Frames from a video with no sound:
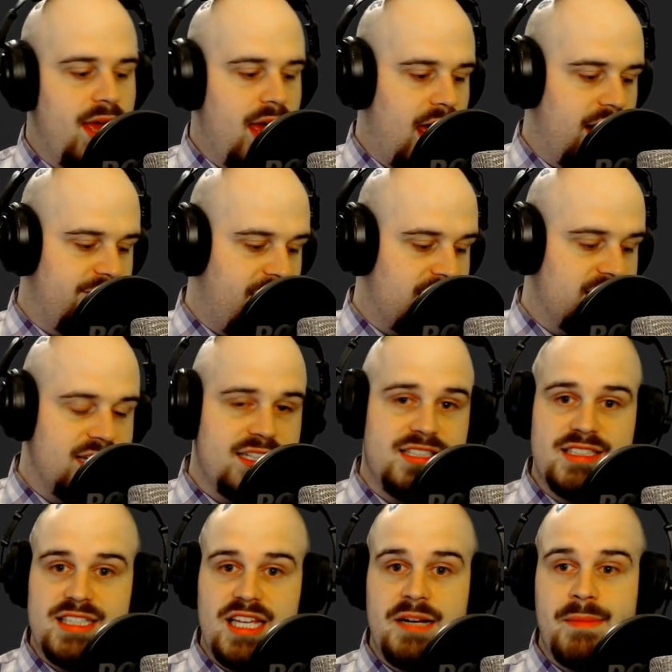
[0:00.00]
and in fact it takes an
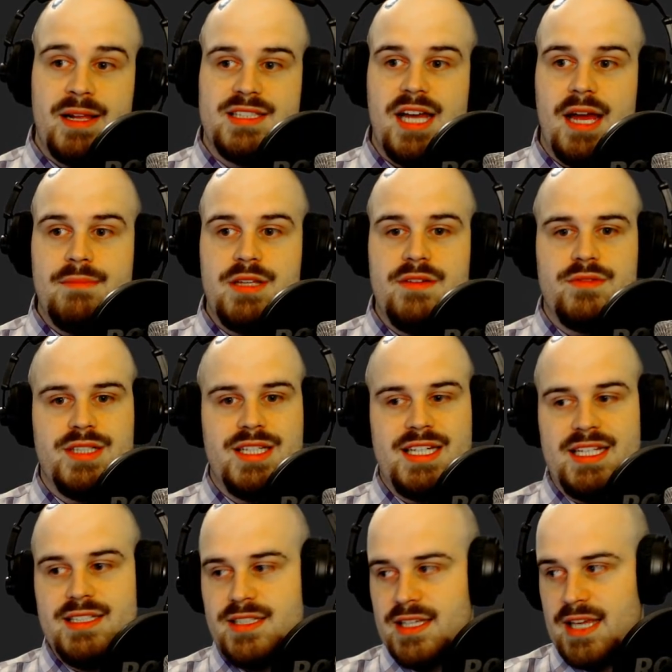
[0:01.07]
insane amount of time to even really
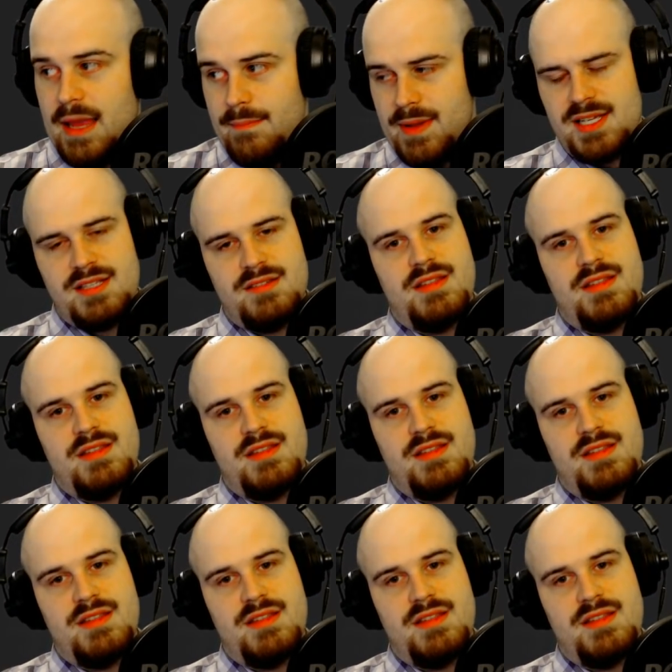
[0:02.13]
get into the game because of the